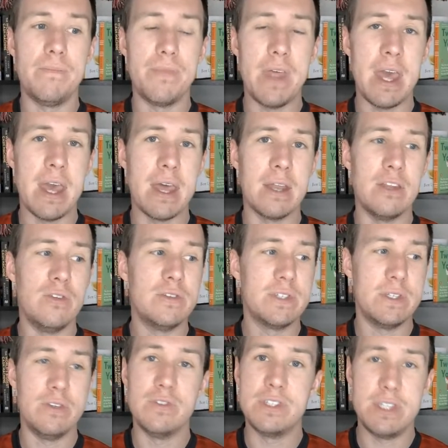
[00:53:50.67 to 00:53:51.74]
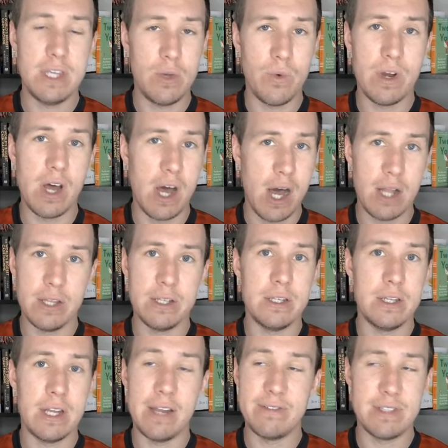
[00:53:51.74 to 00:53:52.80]
And you see when Haaland,
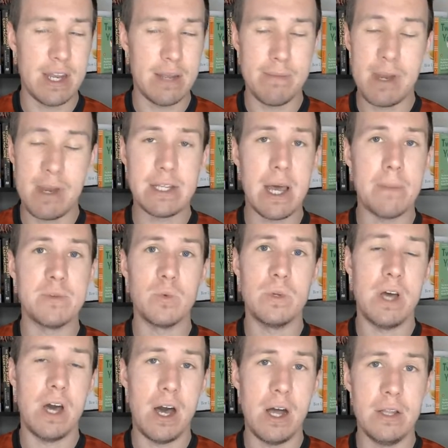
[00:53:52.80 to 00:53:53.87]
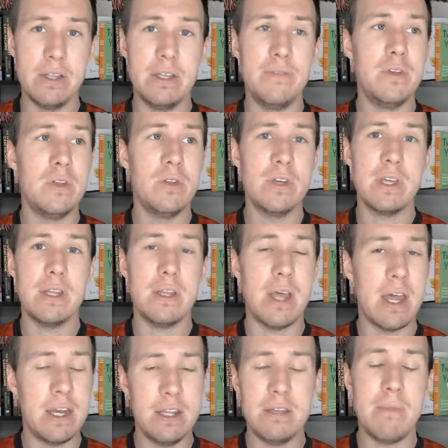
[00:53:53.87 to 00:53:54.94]
and I've said it many times, when Haaland, if you look at
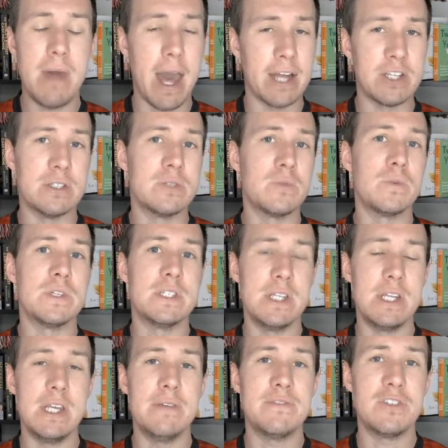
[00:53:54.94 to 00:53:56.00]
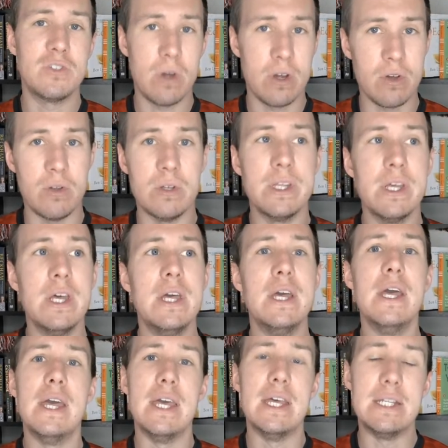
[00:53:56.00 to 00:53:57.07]
any of the matches where City have struggled,
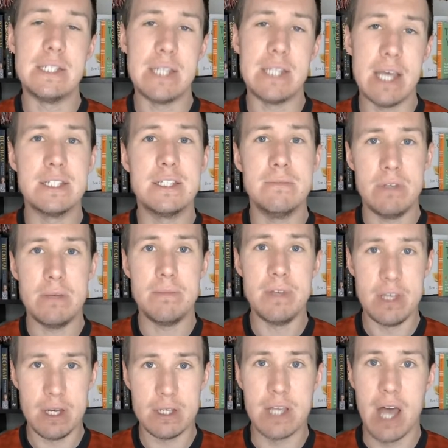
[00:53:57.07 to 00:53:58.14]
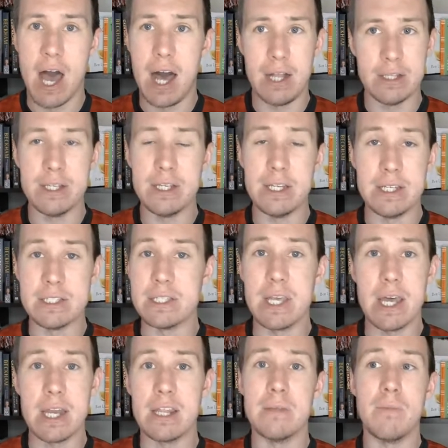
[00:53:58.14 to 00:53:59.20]
it tends to be because Haaland isn't
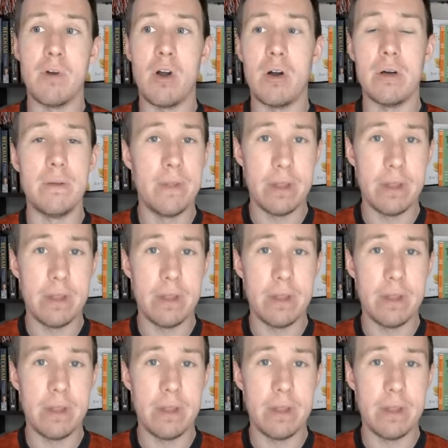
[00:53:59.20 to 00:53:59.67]
getting the ball.